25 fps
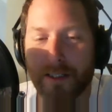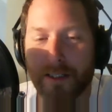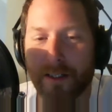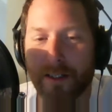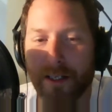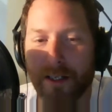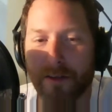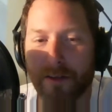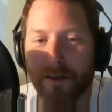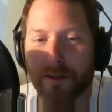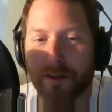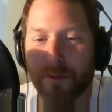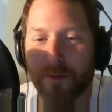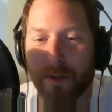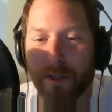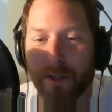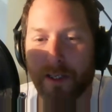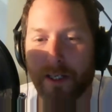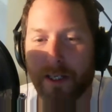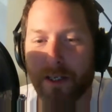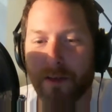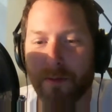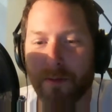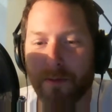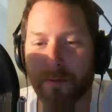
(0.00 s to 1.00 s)
that they don't spray, they
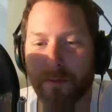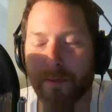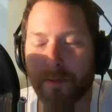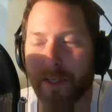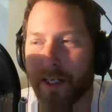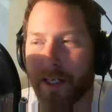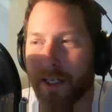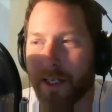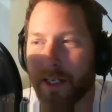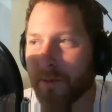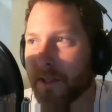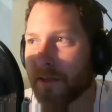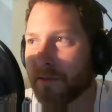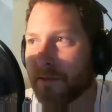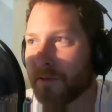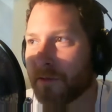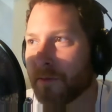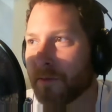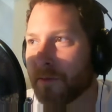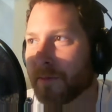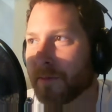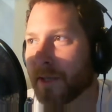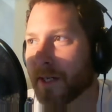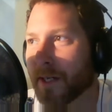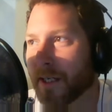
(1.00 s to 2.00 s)
come in
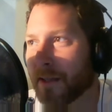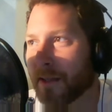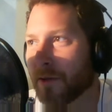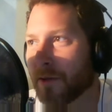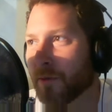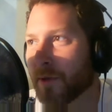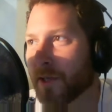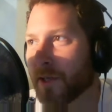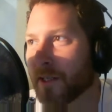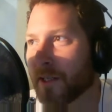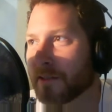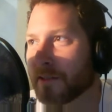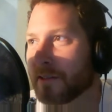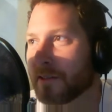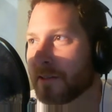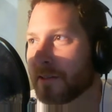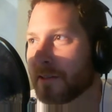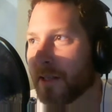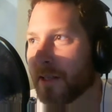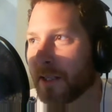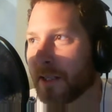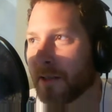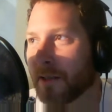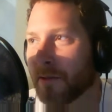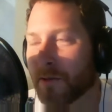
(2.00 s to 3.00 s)
from the west,
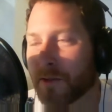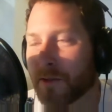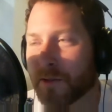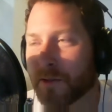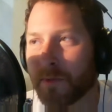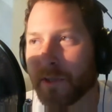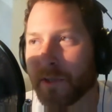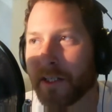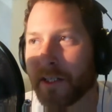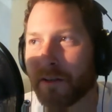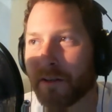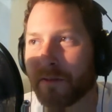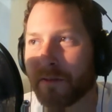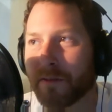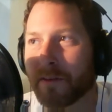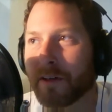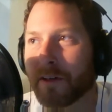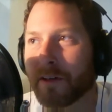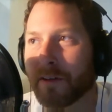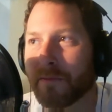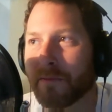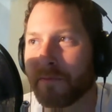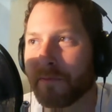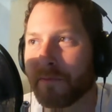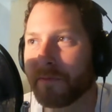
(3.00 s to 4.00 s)
they were sprayed
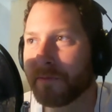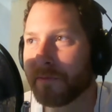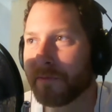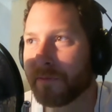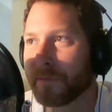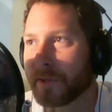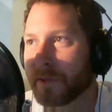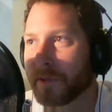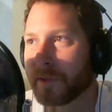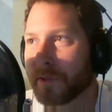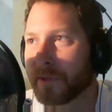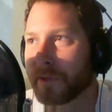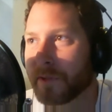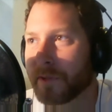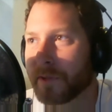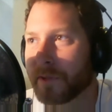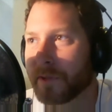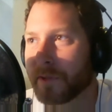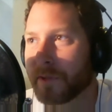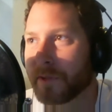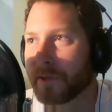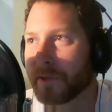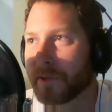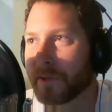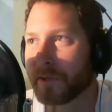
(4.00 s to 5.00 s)
over
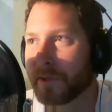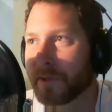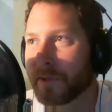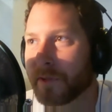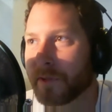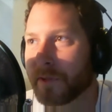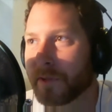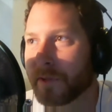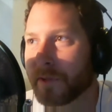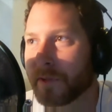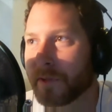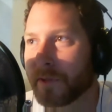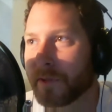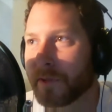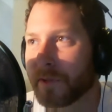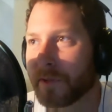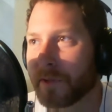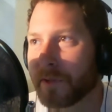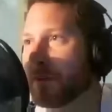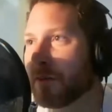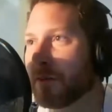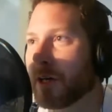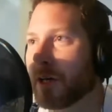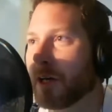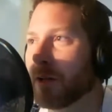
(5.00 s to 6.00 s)
Louisiana or Mississippi
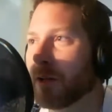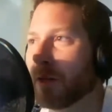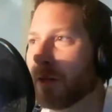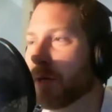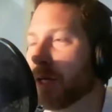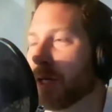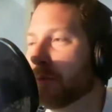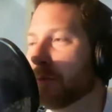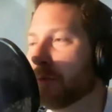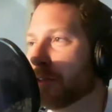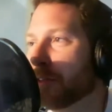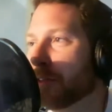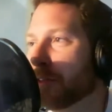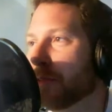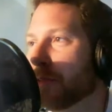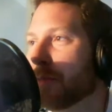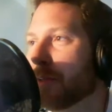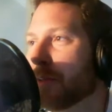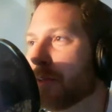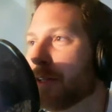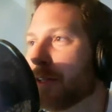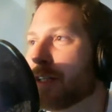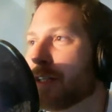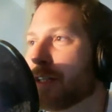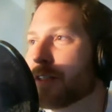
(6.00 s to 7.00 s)
and Alabama or something,
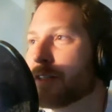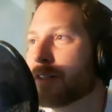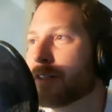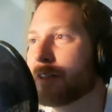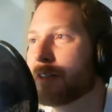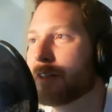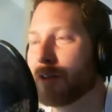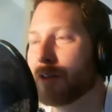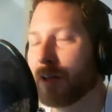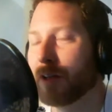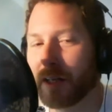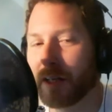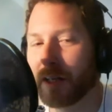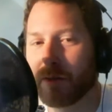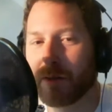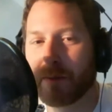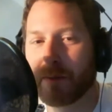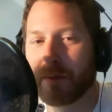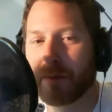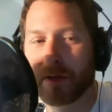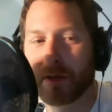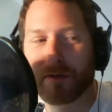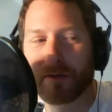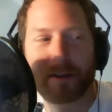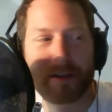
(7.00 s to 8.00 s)
and they just kind of
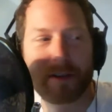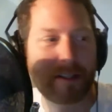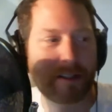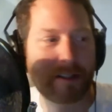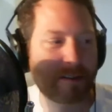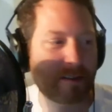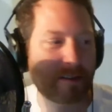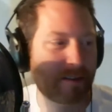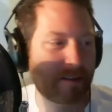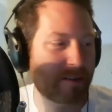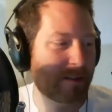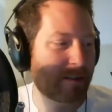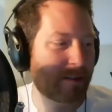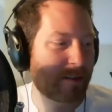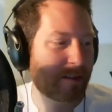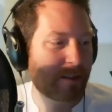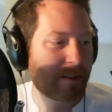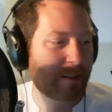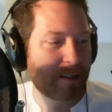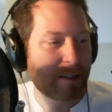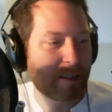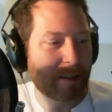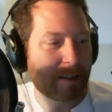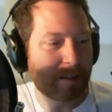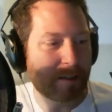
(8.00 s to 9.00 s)
creep over us.
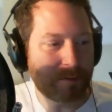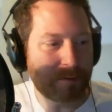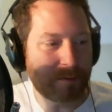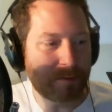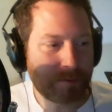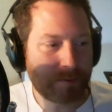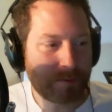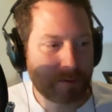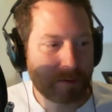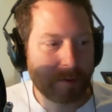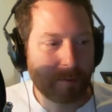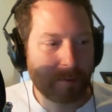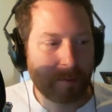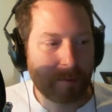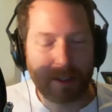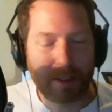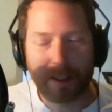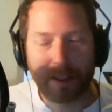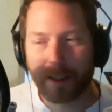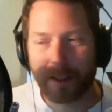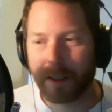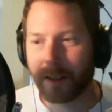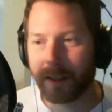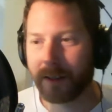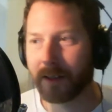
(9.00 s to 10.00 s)

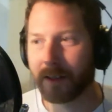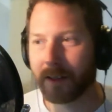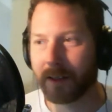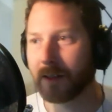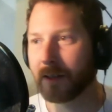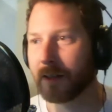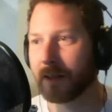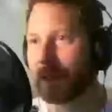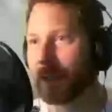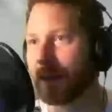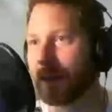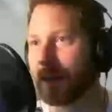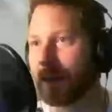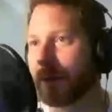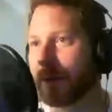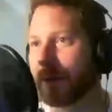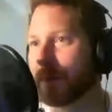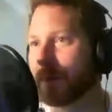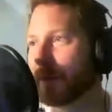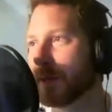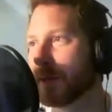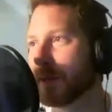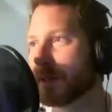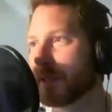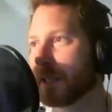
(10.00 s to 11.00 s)
But no, I mean,
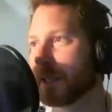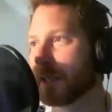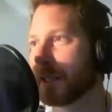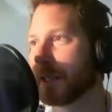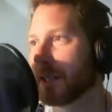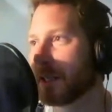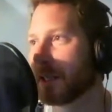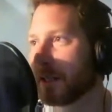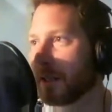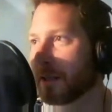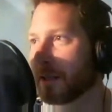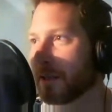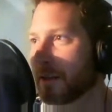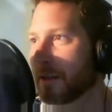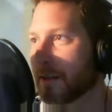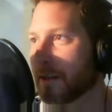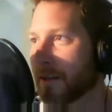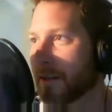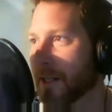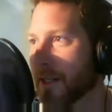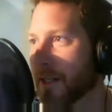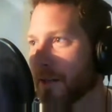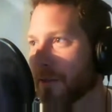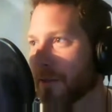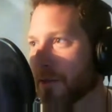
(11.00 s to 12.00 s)
when I was a kid,
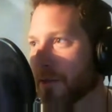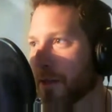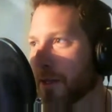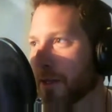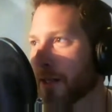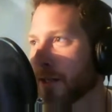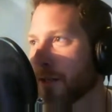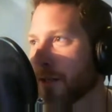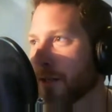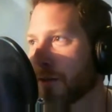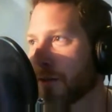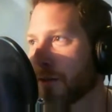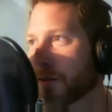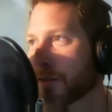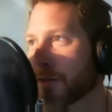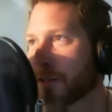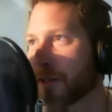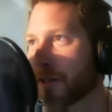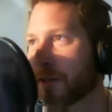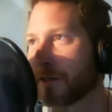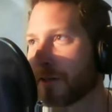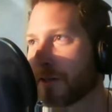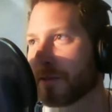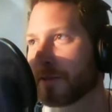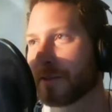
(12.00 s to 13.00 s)
you never
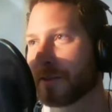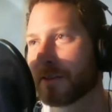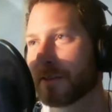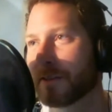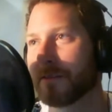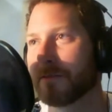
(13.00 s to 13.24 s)
saw those